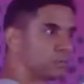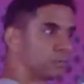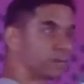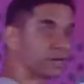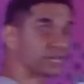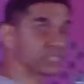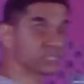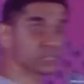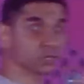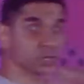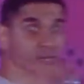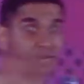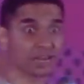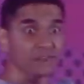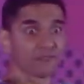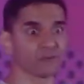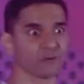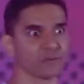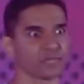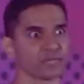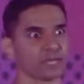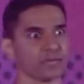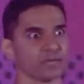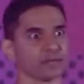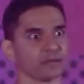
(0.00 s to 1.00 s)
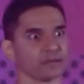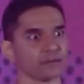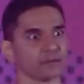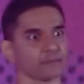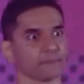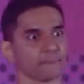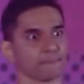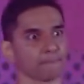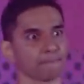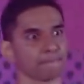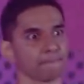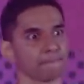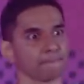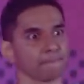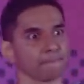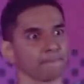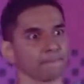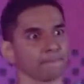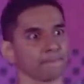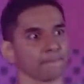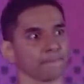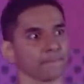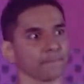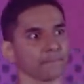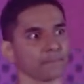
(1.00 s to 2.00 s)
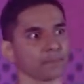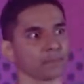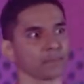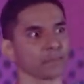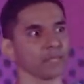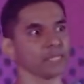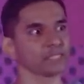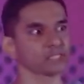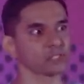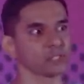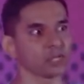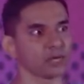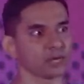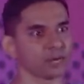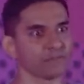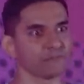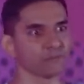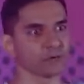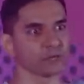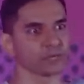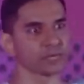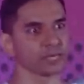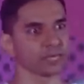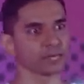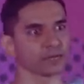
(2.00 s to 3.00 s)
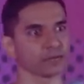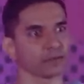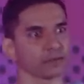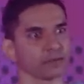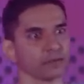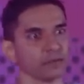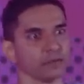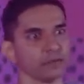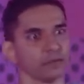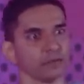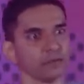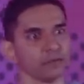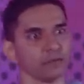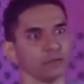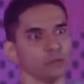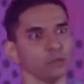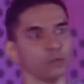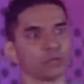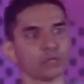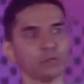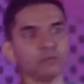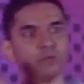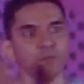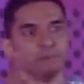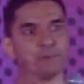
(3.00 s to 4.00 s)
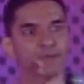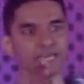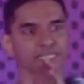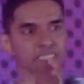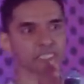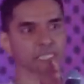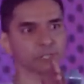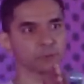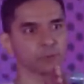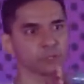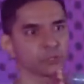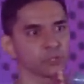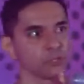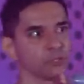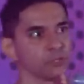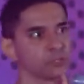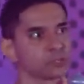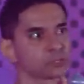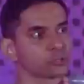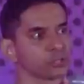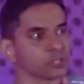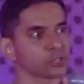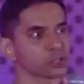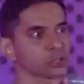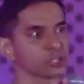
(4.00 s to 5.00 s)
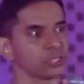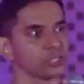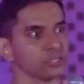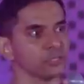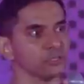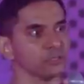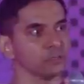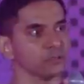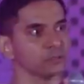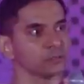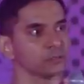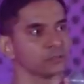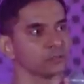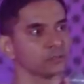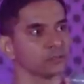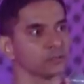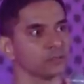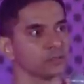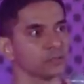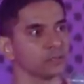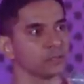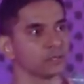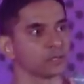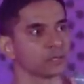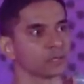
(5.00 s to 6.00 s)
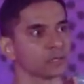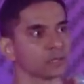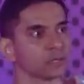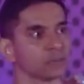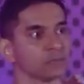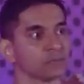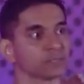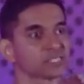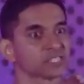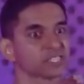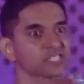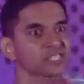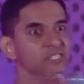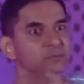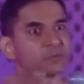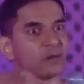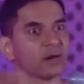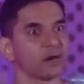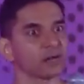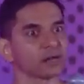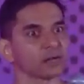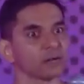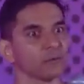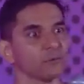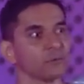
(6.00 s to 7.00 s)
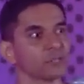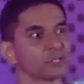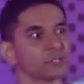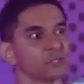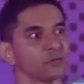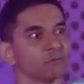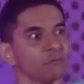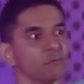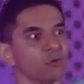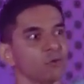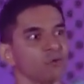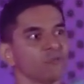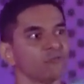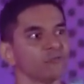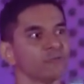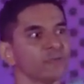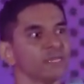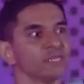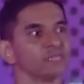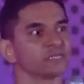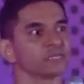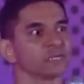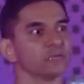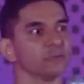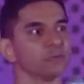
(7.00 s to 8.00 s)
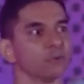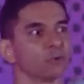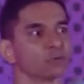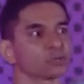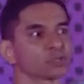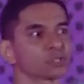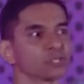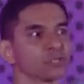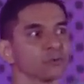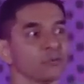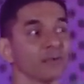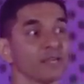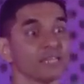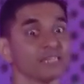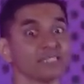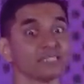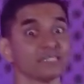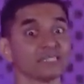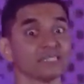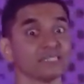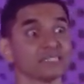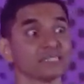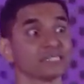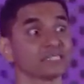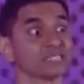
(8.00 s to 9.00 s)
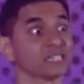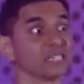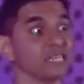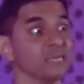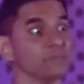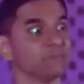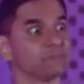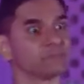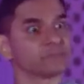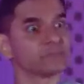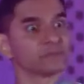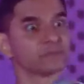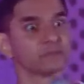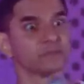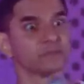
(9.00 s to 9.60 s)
but it's not everything. It's not everything. You can be basic with your nutrition, but smarter with your movement, emotional wellness, and sleep.